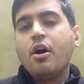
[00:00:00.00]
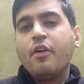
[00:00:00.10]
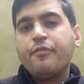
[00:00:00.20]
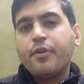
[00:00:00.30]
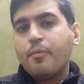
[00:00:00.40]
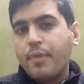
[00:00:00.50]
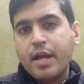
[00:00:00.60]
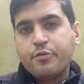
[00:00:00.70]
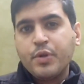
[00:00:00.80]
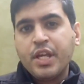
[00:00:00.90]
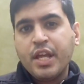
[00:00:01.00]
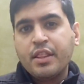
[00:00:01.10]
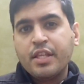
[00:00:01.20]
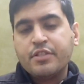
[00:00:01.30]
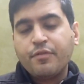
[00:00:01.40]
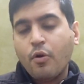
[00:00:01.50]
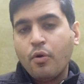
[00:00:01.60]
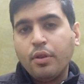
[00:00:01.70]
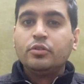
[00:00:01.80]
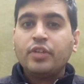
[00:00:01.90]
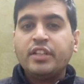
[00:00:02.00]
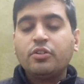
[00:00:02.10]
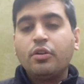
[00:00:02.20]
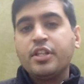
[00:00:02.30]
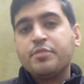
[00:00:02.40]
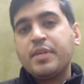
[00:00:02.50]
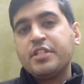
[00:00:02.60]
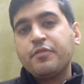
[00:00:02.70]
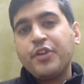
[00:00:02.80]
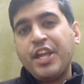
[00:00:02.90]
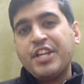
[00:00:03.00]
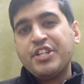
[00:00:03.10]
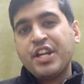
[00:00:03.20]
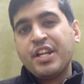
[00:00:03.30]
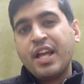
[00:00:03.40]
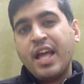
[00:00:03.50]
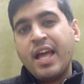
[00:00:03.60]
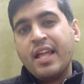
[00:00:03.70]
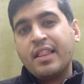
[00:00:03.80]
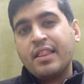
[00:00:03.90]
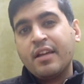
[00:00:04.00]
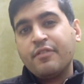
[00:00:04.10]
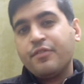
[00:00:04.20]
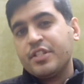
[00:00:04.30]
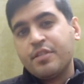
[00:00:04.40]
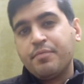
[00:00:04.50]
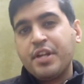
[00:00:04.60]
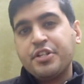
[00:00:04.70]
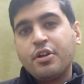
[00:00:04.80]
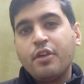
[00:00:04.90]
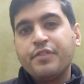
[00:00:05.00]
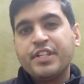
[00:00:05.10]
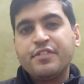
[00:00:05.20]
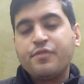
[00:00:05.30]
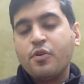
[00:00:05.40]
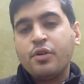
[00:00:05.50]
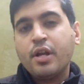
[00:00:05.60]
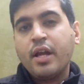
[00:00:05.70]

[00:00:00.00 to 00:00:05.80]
of your battery in this phone. So that's all the specification and the first impression of this phone.